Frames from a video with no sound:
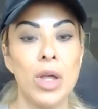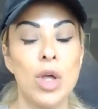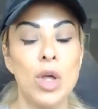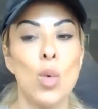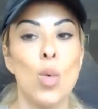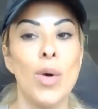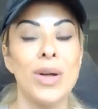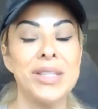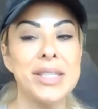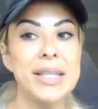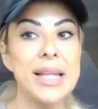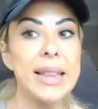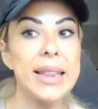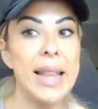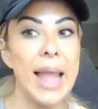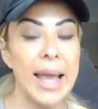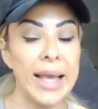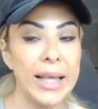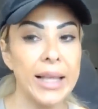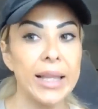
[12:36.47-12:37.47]
What's the
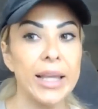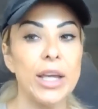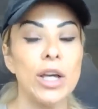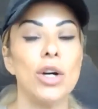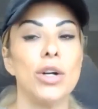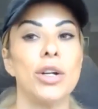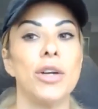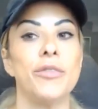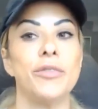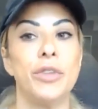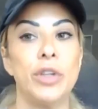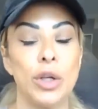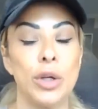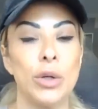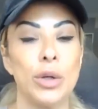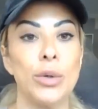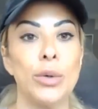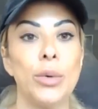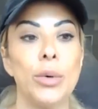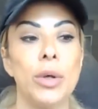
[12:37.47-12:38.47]
likelihood of
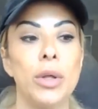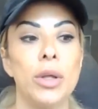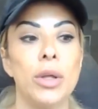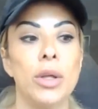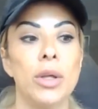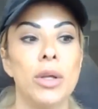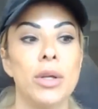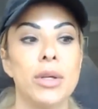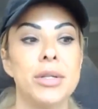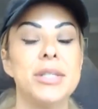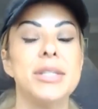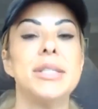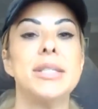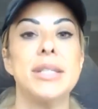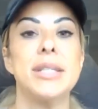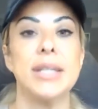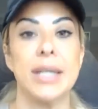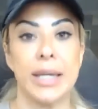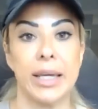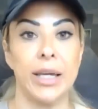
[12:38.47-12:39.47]
you
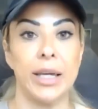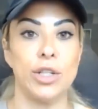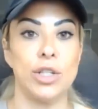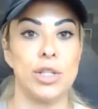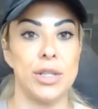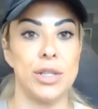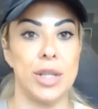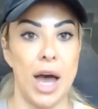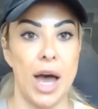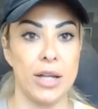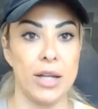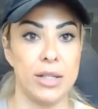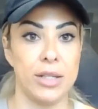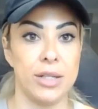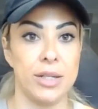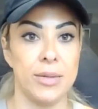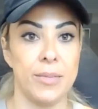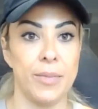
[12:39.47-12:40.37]
sticking to that?